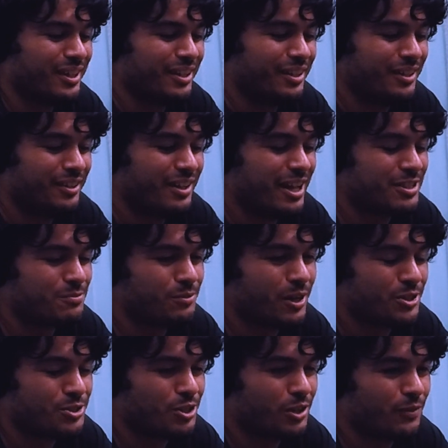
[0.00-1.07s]
And then that's when
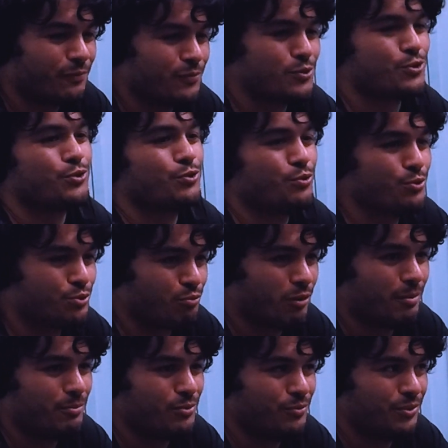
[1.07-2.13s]
I shot the first Junior
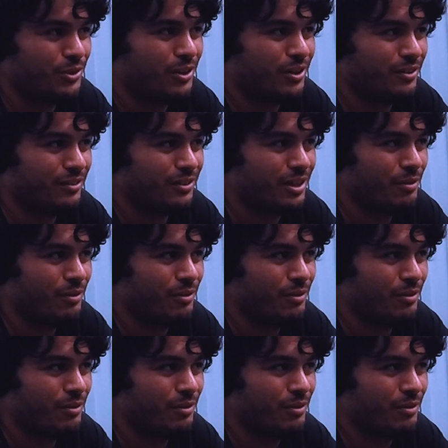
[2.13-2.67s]
Squad movie on.